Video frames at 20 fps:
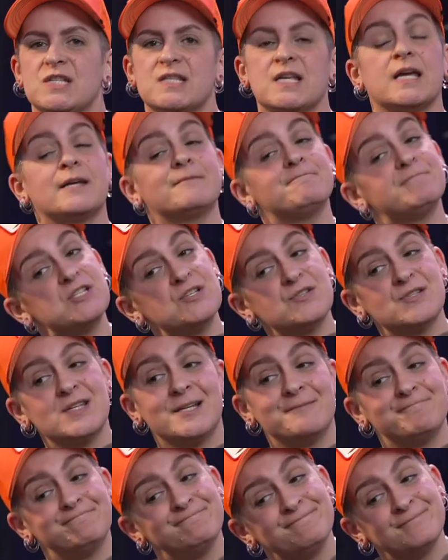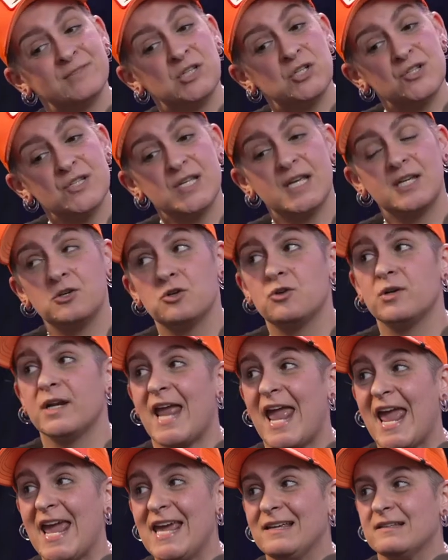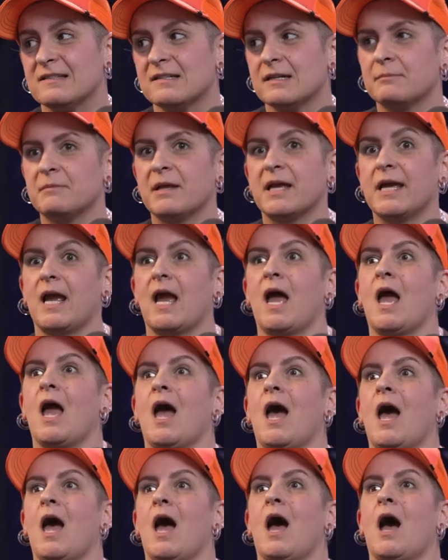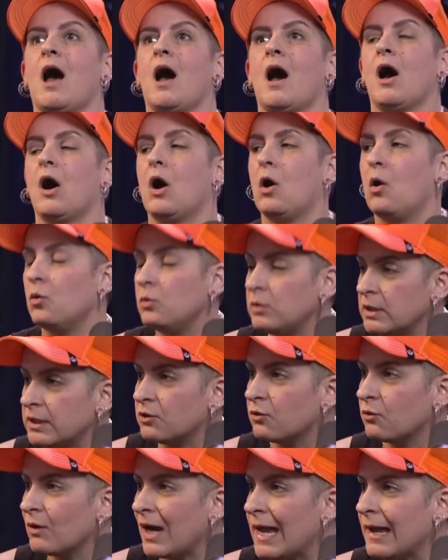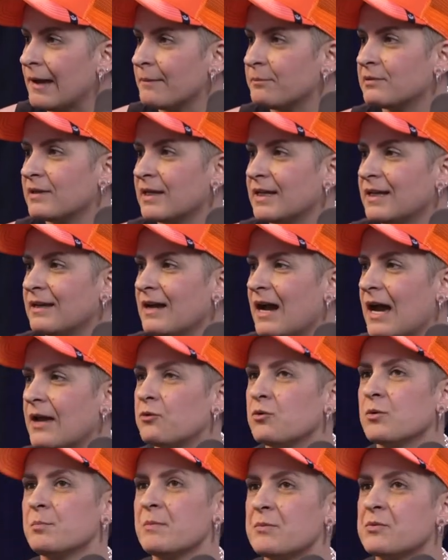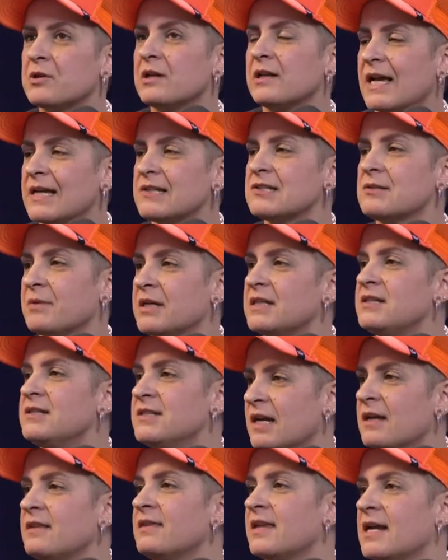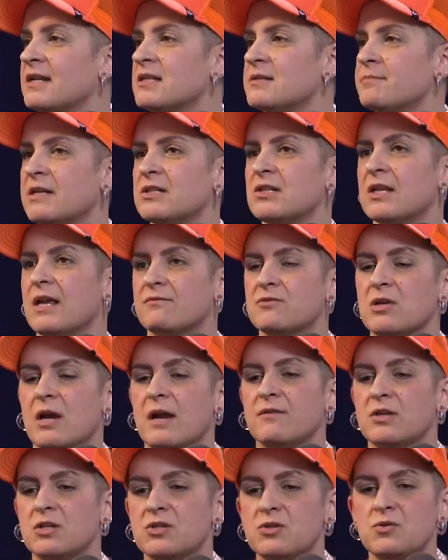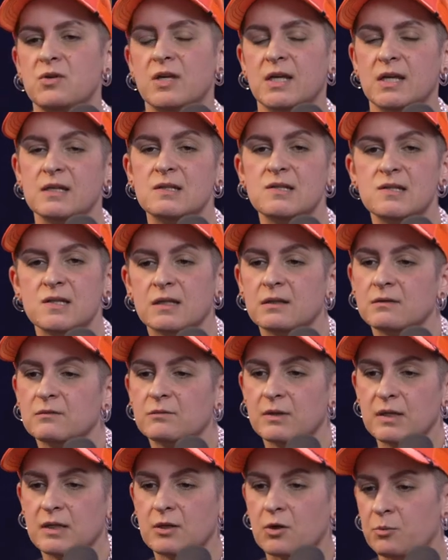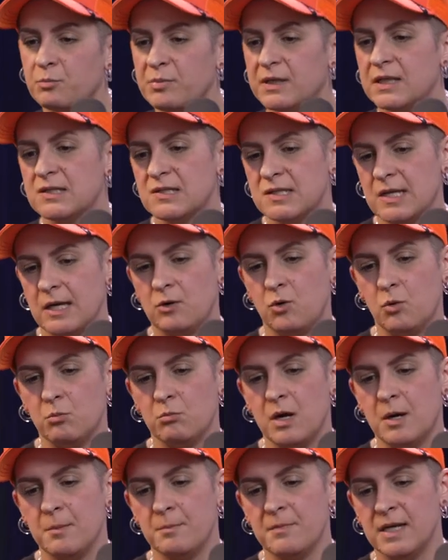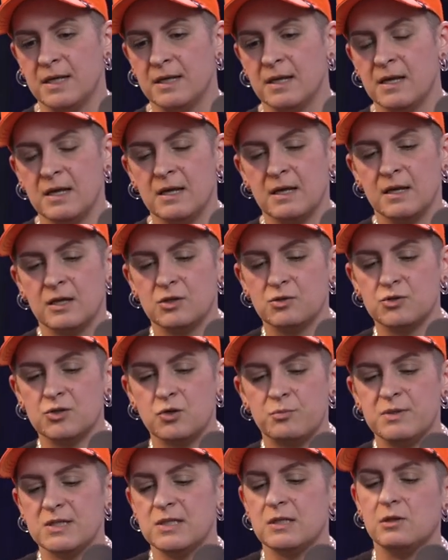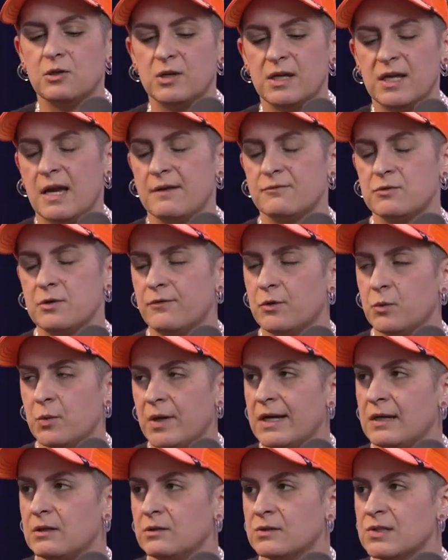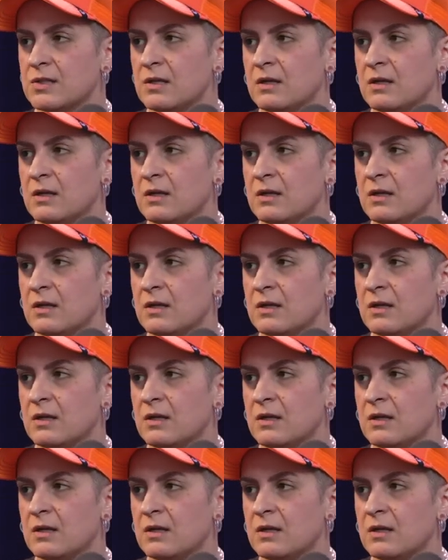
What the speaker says: like, looks like you're an 8. I'm like, holy crap. Wow. Like, I don't remember the last time I'd done that, especially after having 2 kids and, you know, being a stay-at-home mom. Yeah. And you're so busy looking after everyone else.